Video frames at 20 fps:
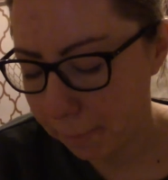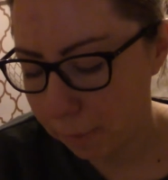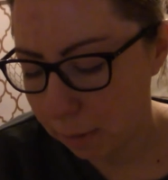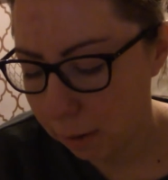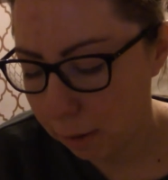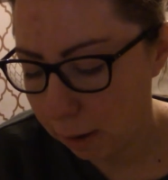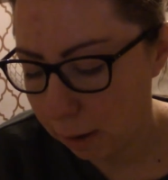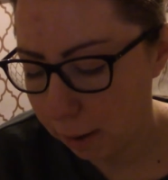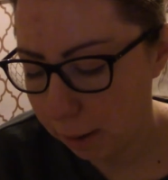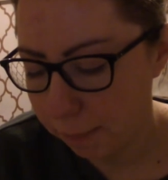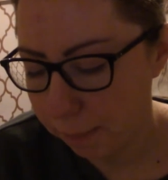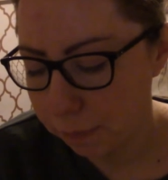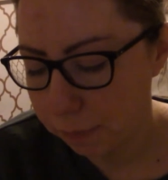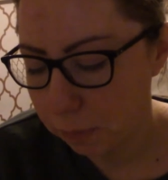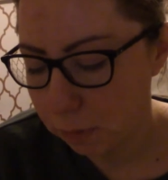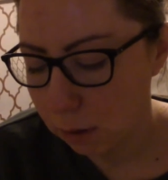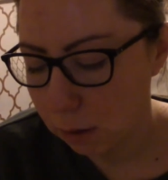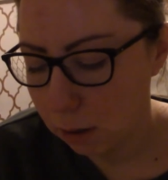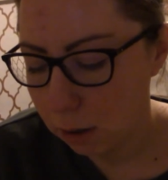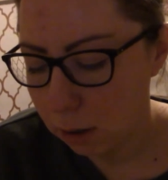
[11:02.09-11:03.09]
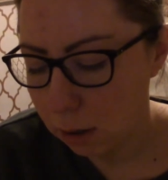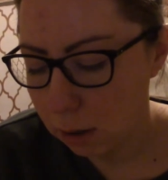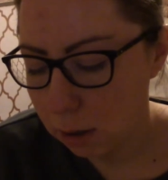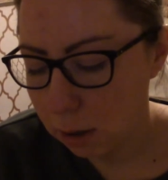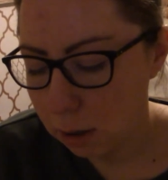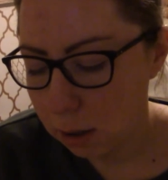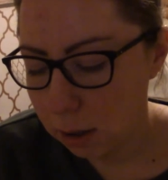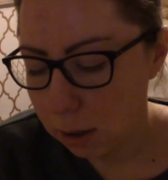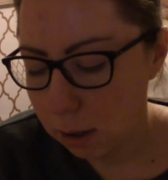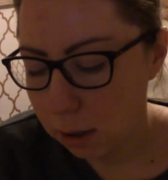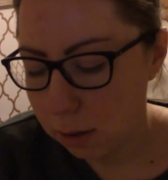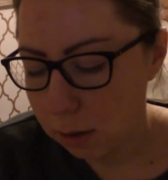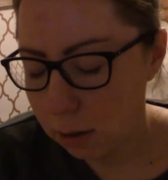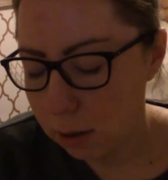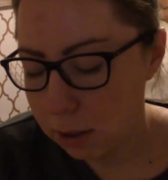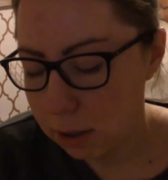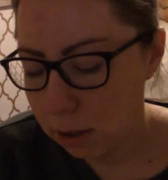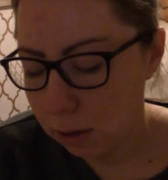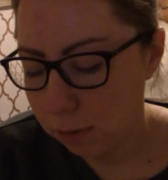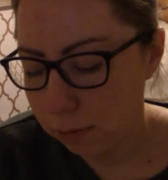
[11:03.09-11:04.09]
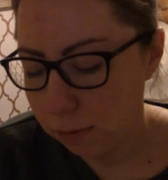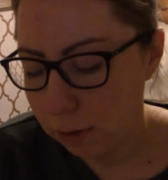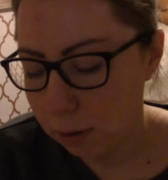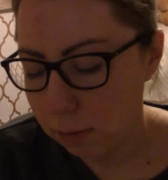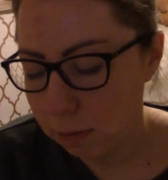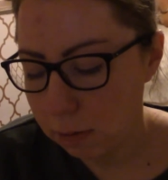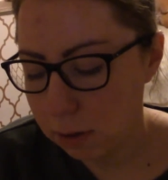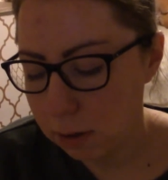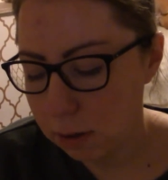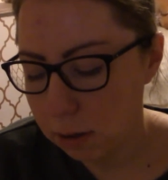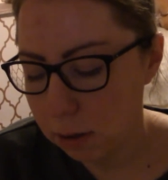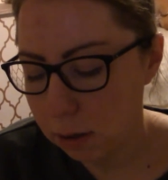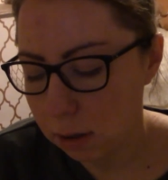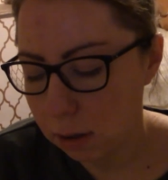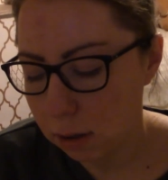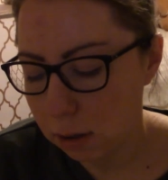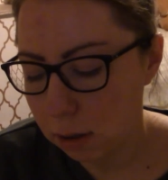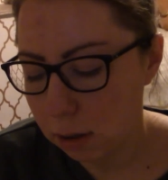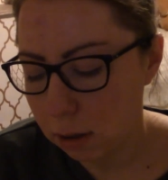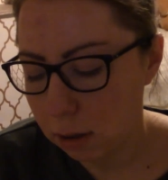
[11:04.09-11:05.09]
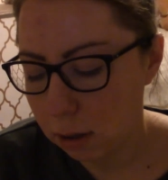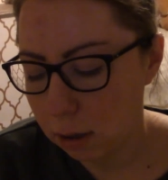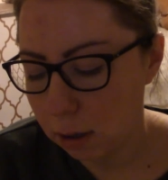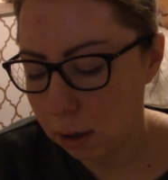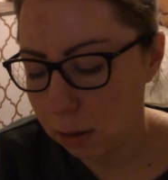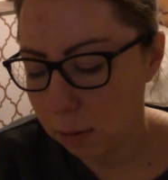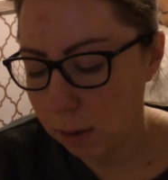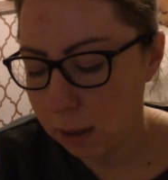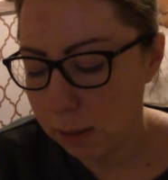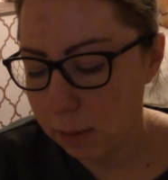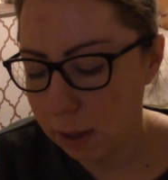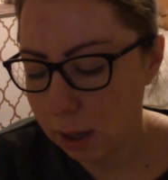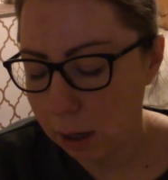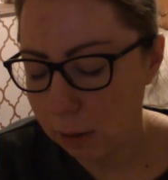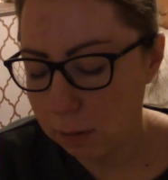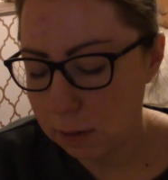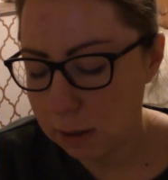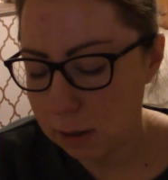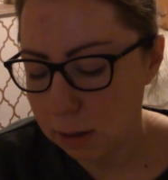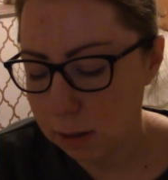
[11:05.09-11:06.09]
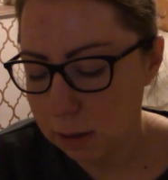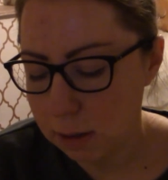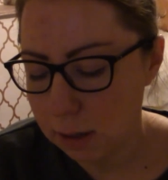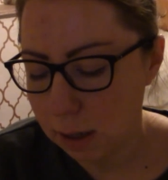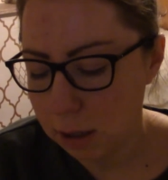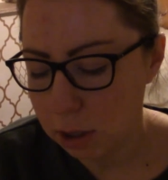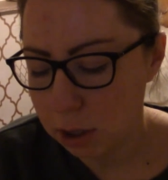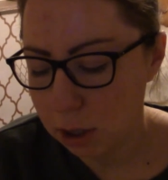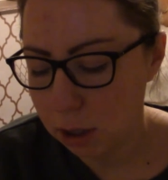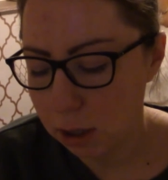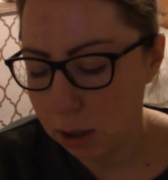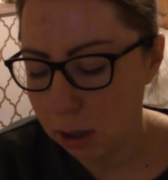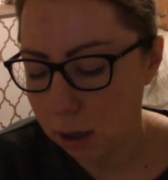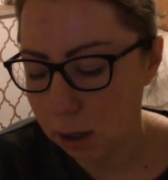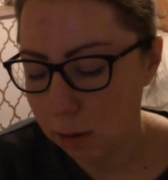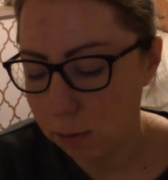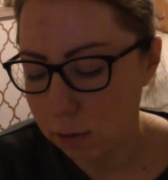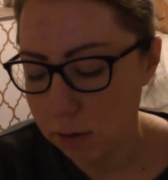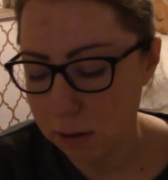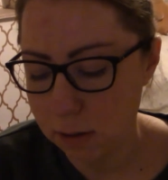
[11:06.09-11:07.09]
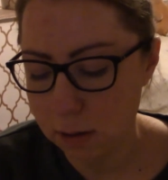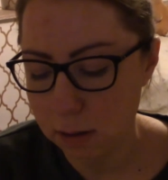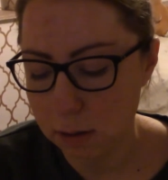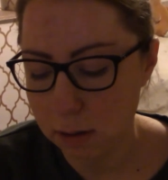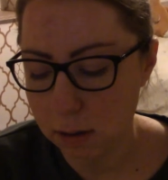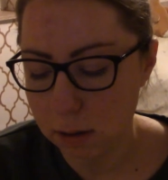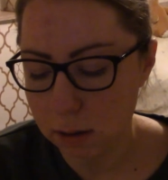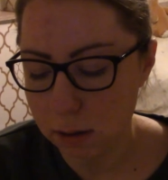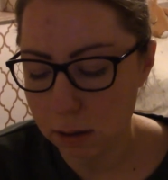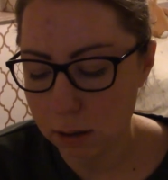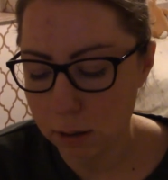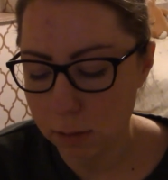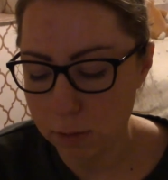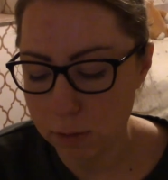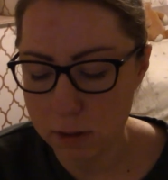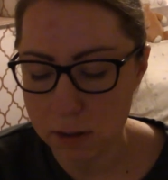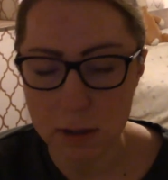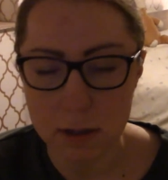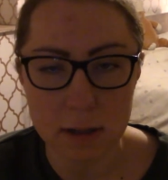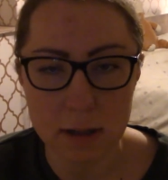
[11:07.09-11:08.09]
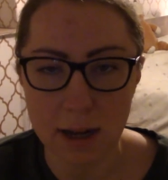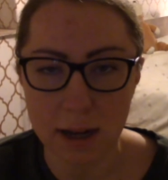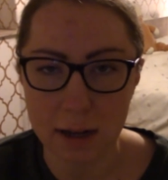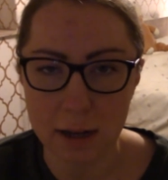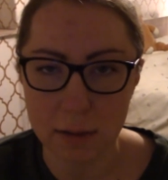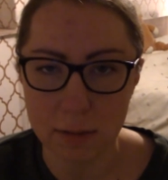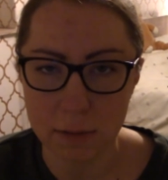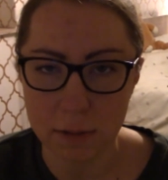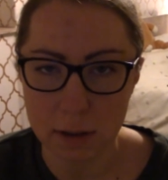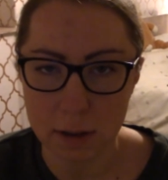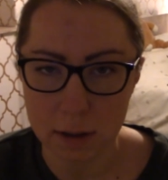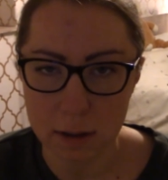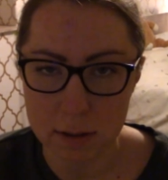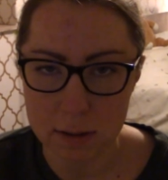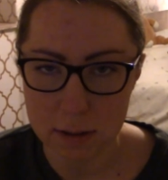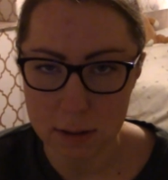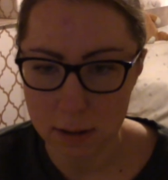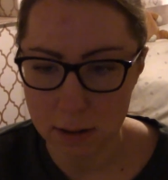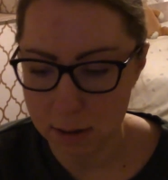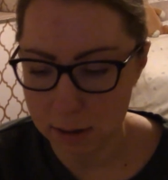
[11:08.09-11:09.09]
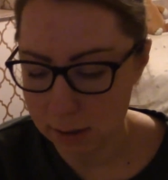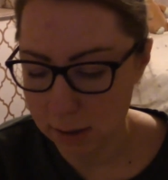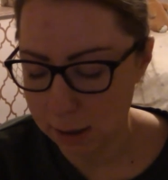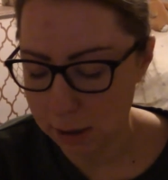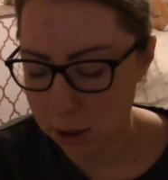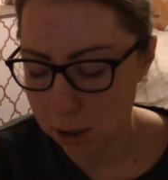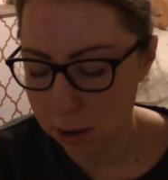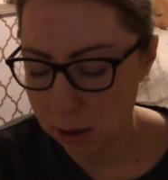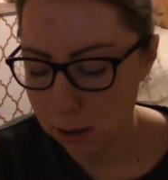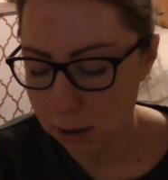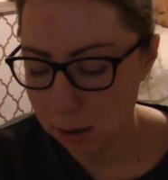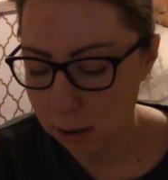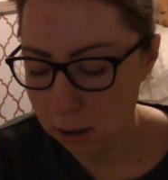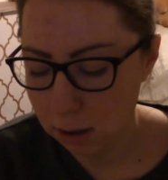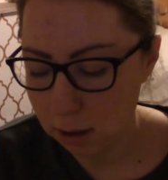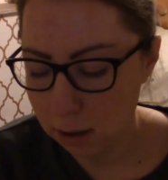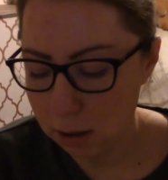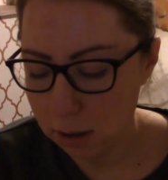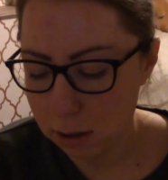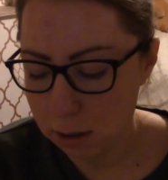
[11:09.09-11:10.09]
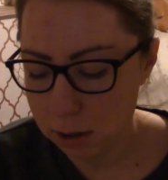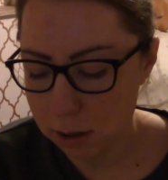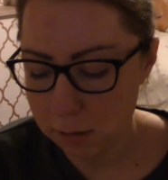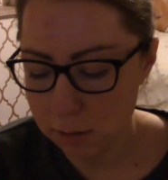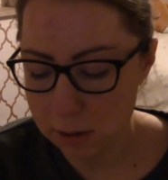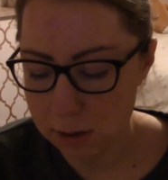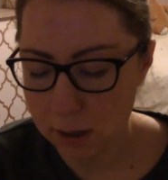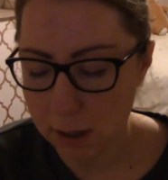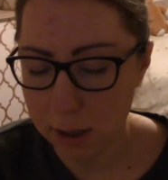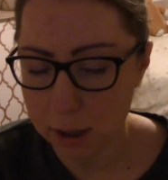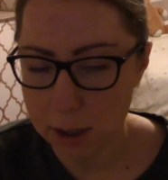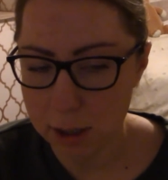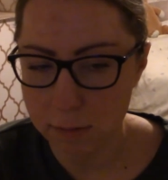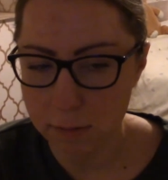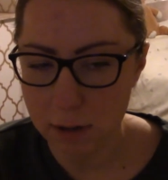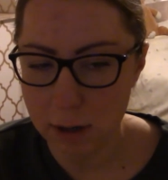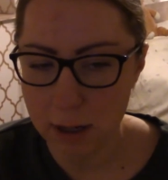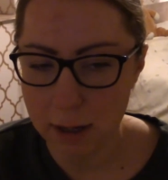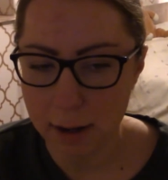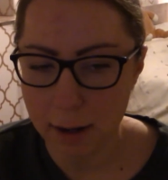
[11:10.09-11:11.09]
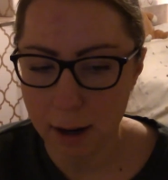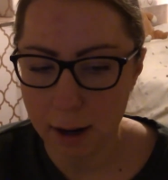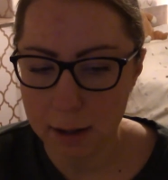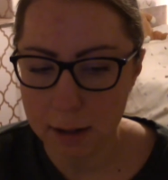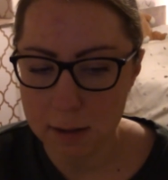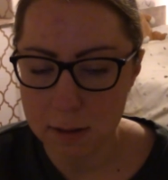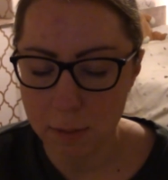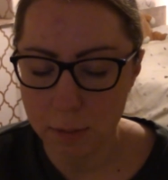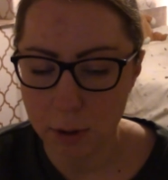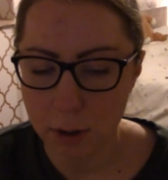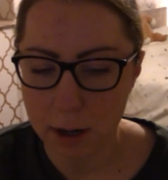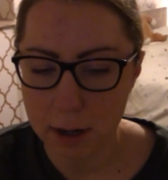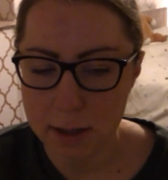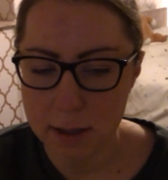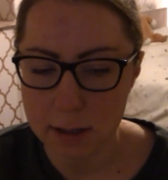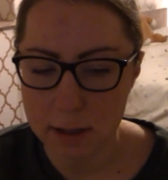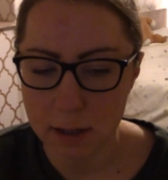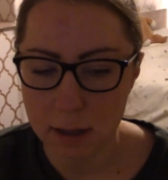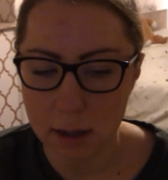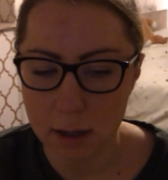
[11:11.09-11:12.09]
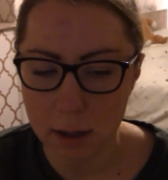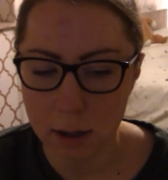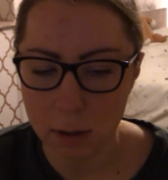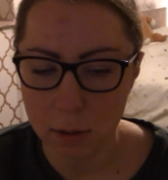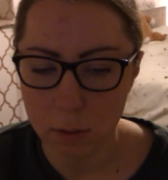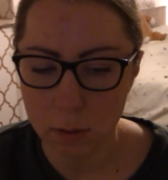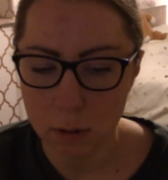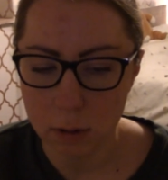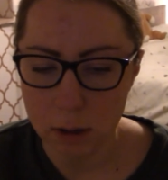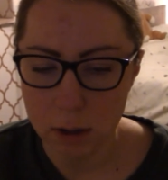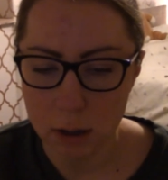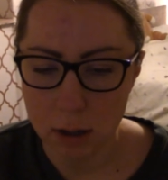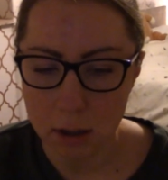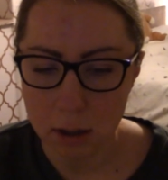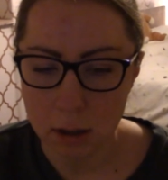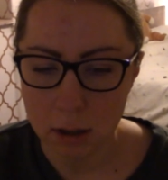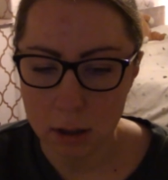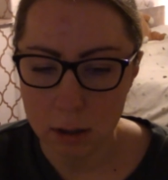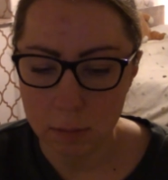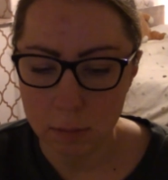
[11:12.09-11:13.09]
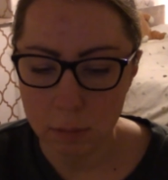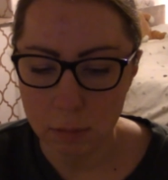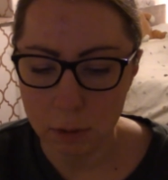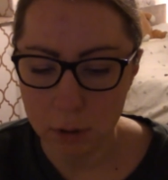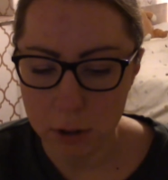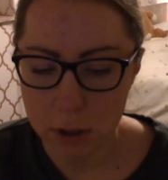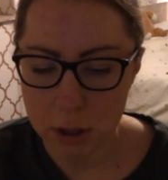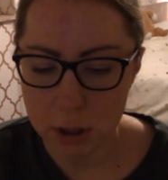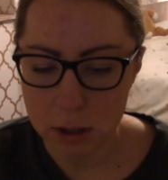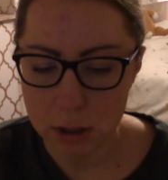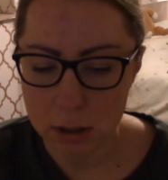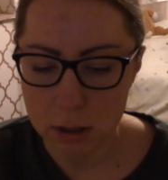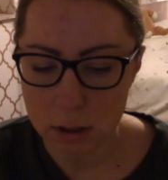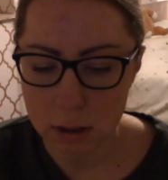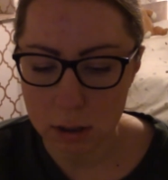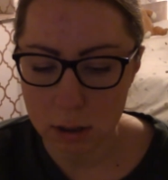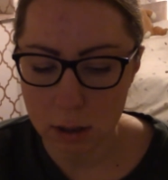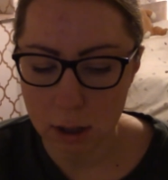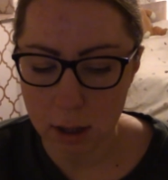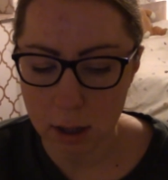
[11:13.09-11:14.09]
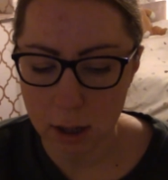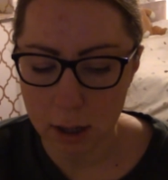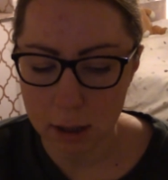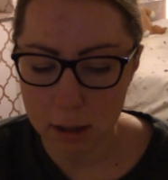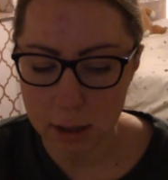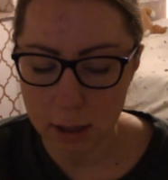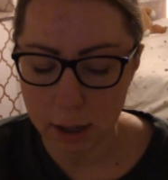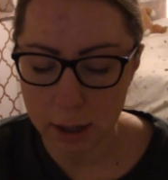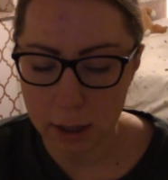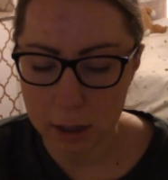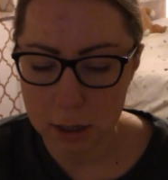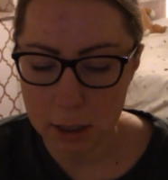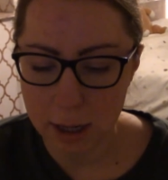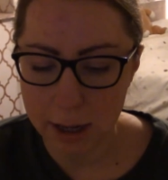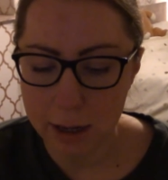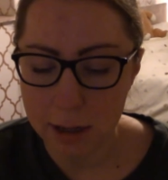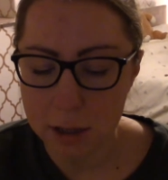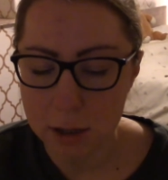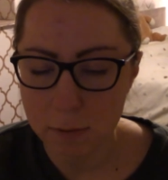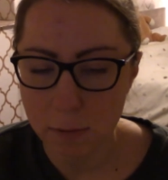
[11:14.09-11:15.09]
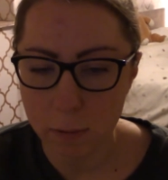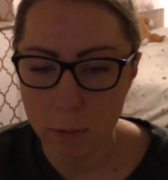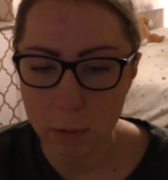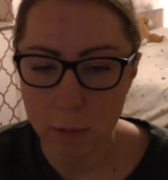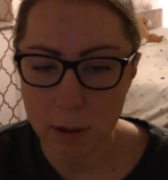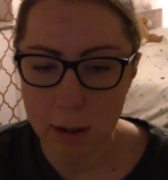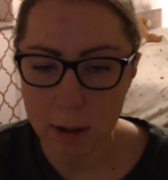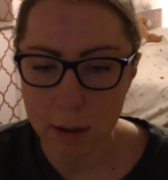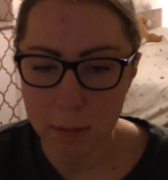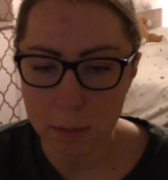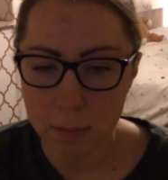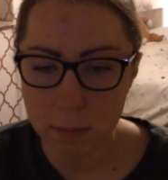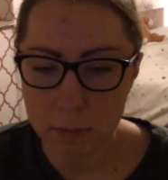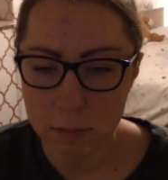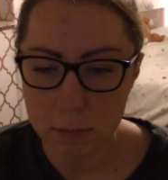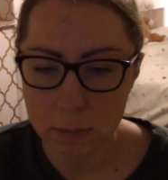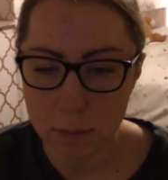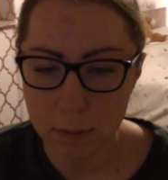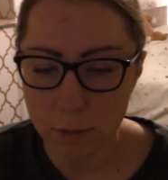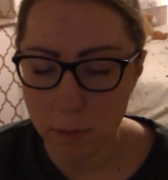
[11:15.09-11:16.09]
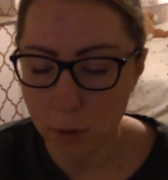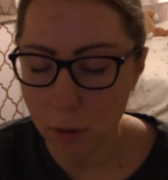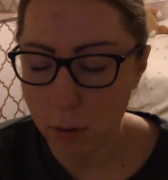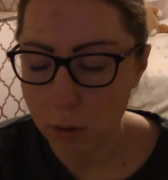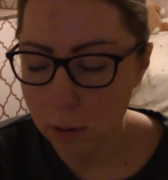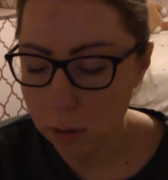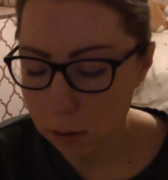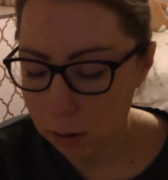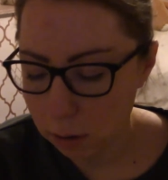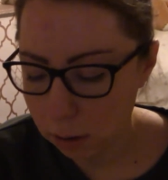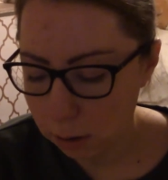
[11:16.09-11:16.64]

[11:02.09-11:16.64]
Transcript: Third day off round, I went to my counselling session, and I wasn't as negative in the session. She was actually really like surprised at how much I had like changed from the week before.